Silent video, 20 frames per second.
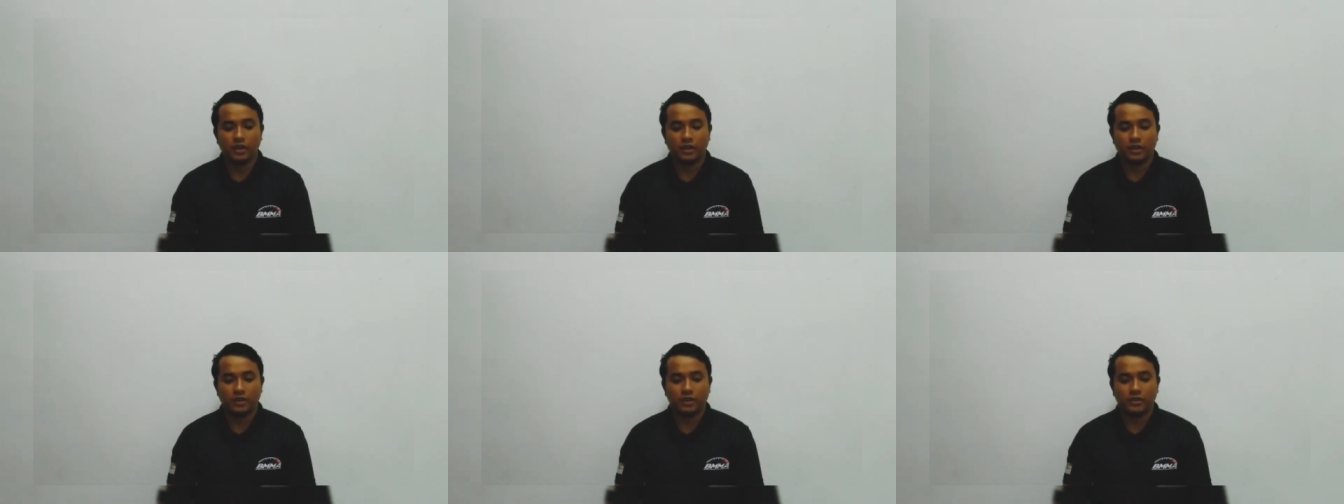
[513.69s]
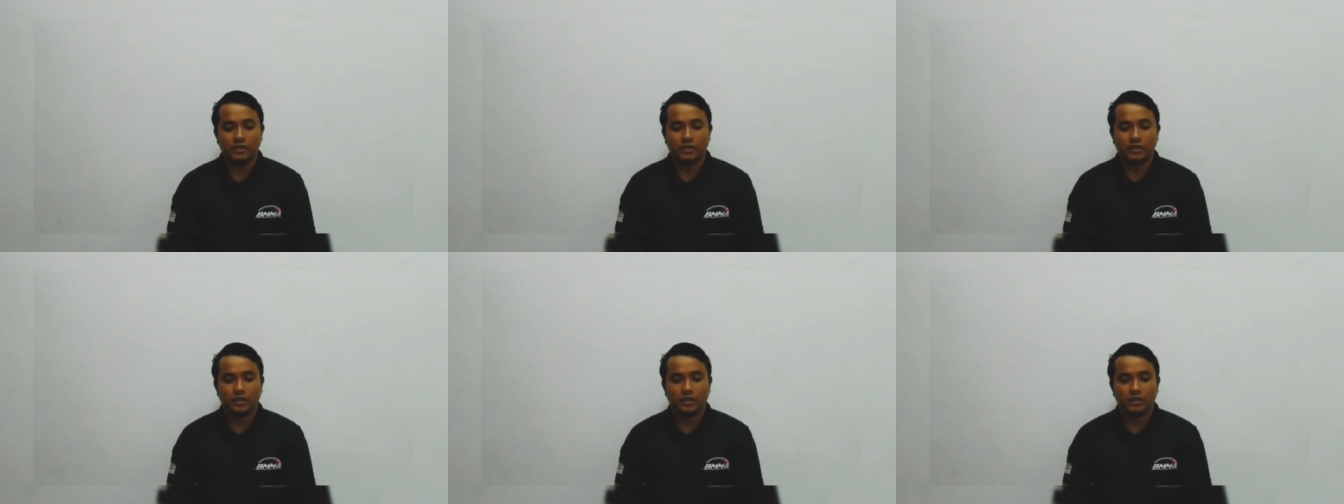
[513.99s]

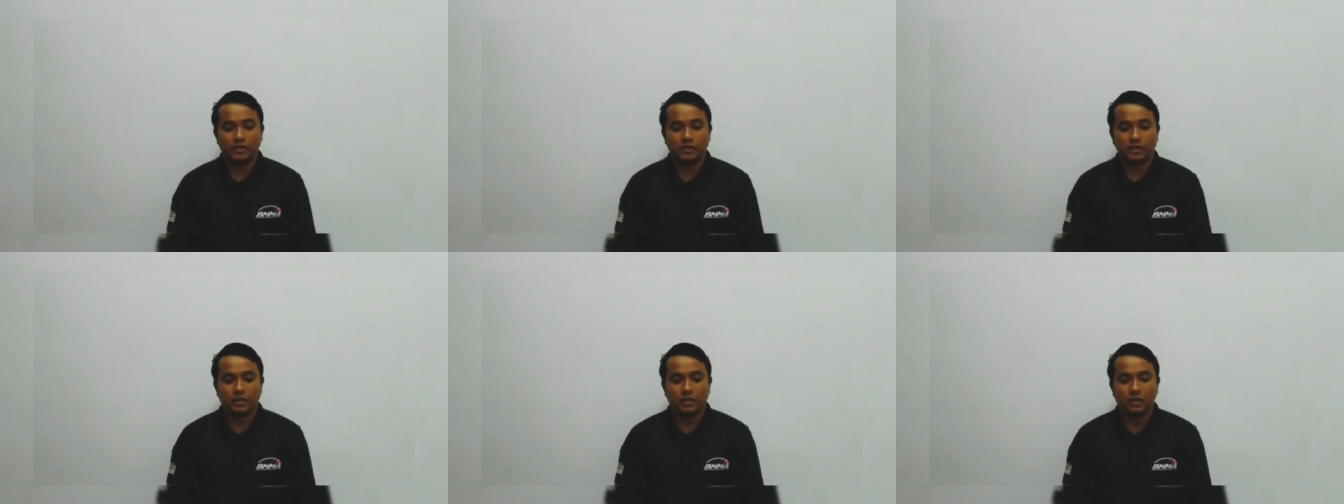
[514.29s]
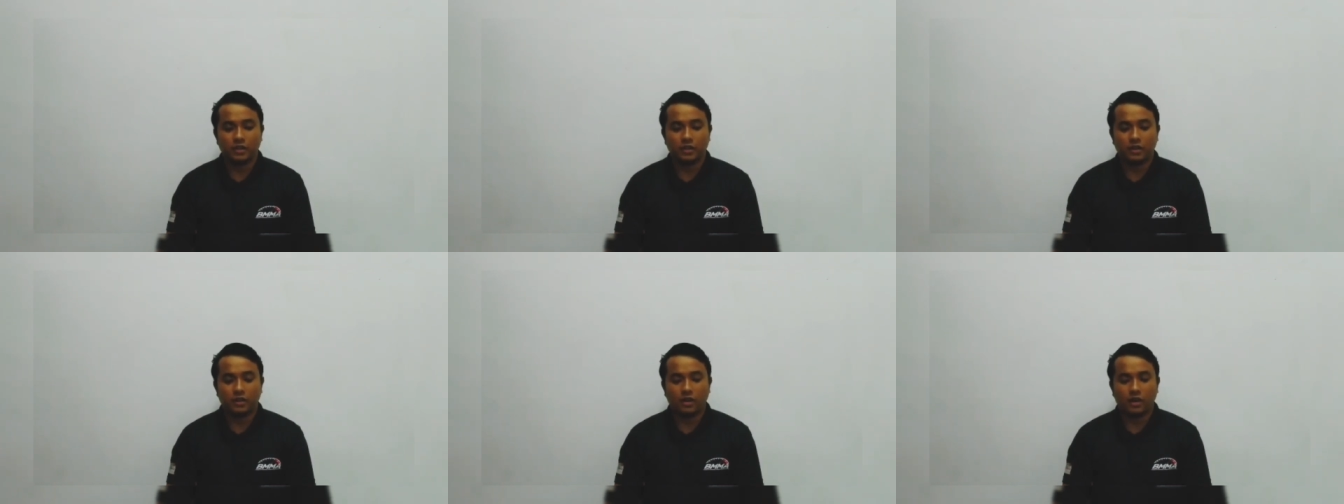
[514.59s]
is
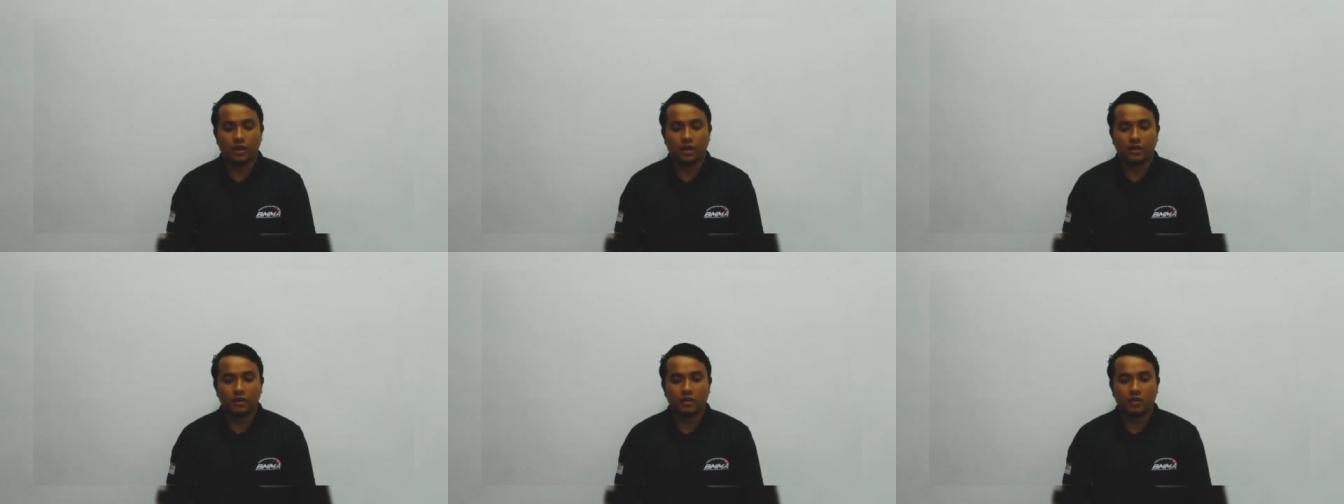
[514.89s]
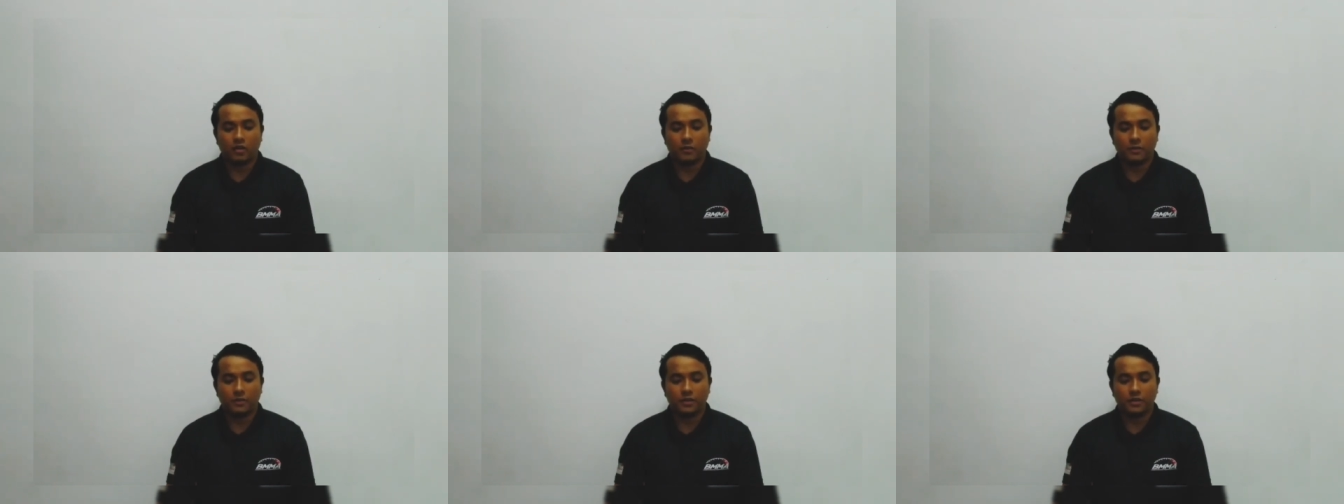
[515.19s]
still an
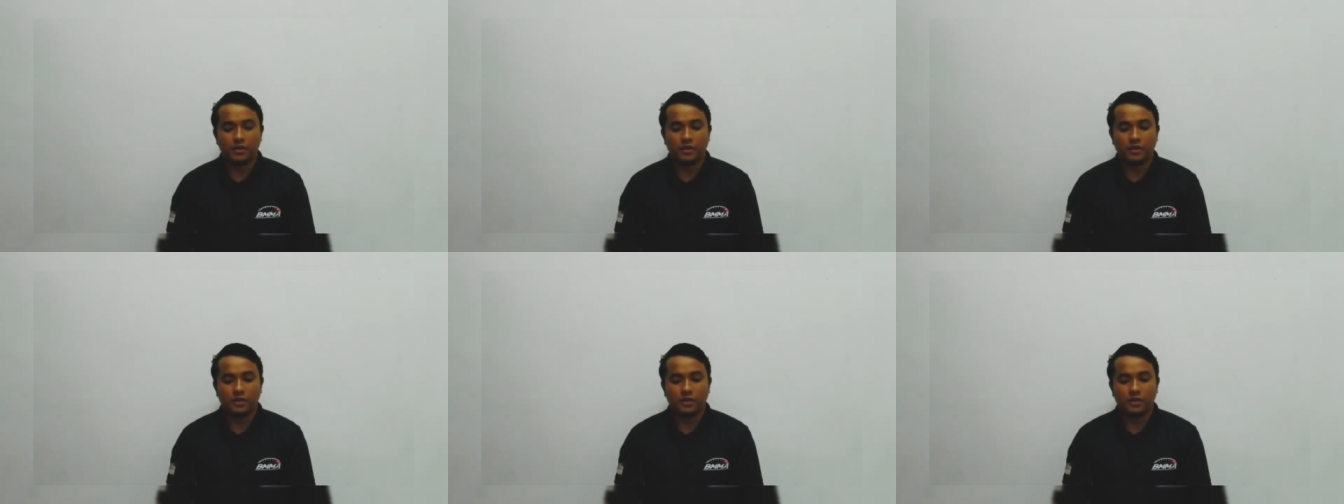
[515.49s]
open